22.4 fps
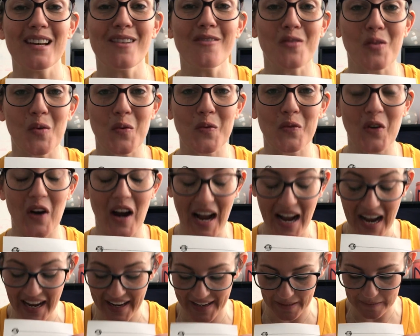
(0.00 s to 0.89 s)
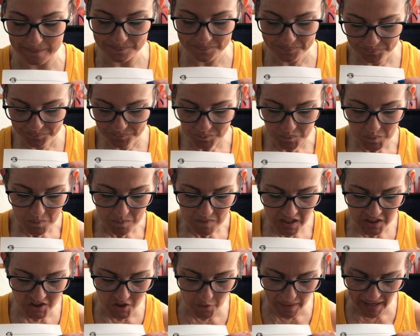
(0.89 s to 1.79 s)
E rule for I.
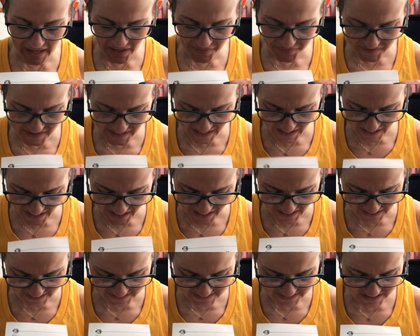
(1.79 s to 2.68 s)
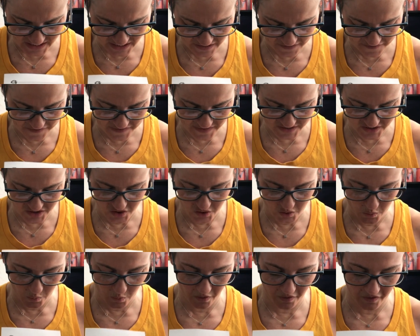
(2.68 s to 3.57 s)
So at the end of this
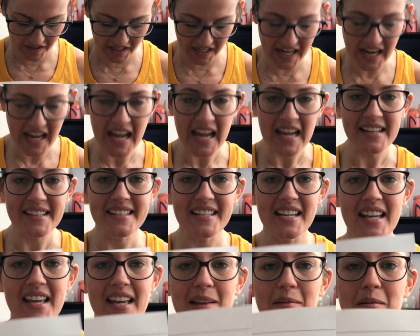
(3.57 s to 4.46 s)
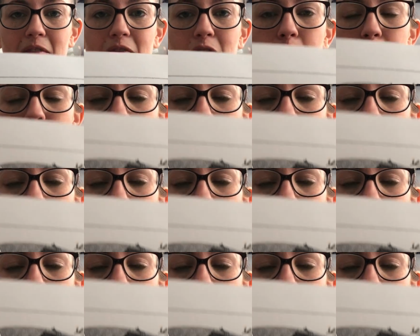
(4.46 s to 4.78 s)
story, Tim, if you